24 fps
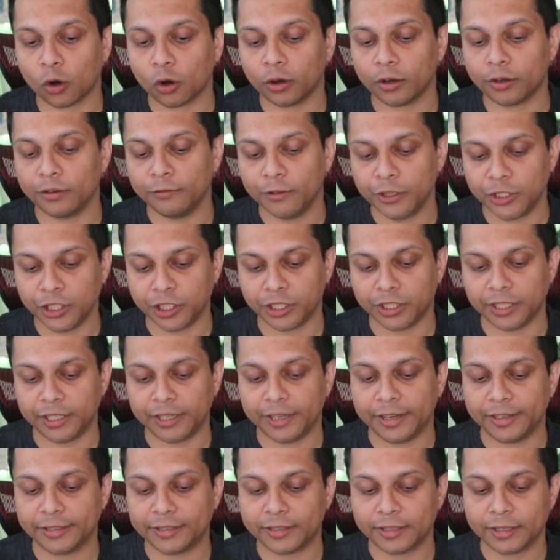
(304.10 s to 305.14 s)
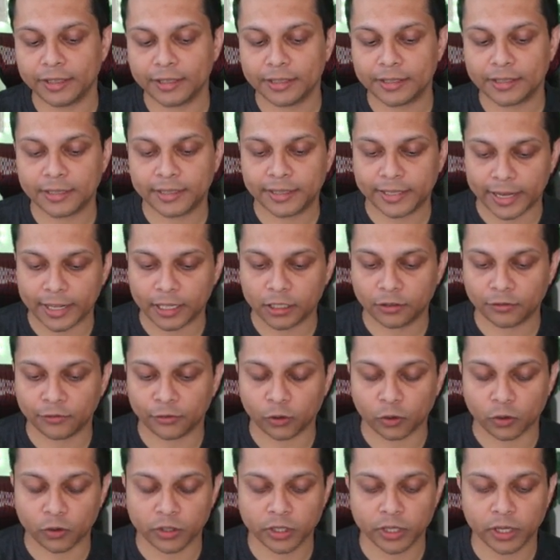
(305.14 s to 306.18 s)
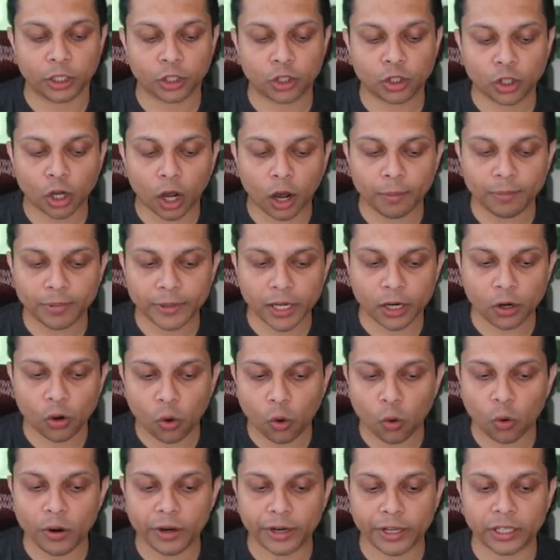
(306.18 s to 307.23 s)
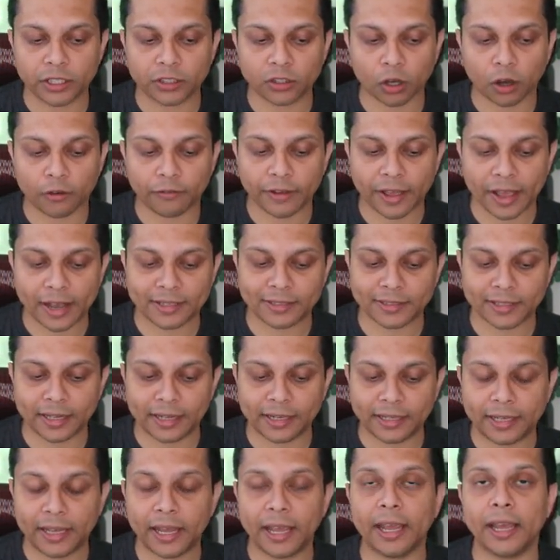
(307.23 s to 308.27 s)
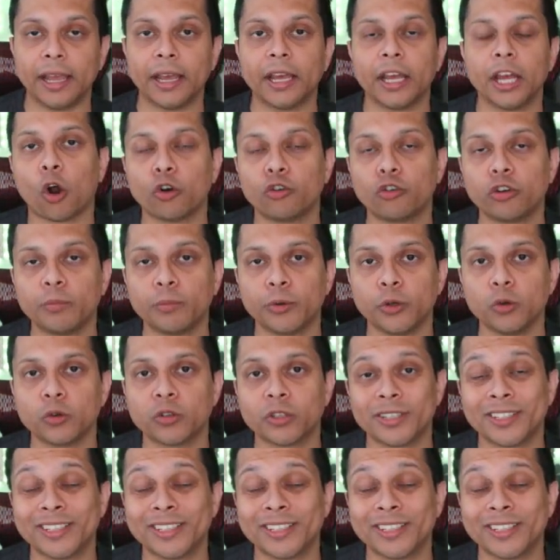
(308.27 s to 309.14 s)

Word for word: on VGT it's Salesforce. The top 10 holdings of XLK contribute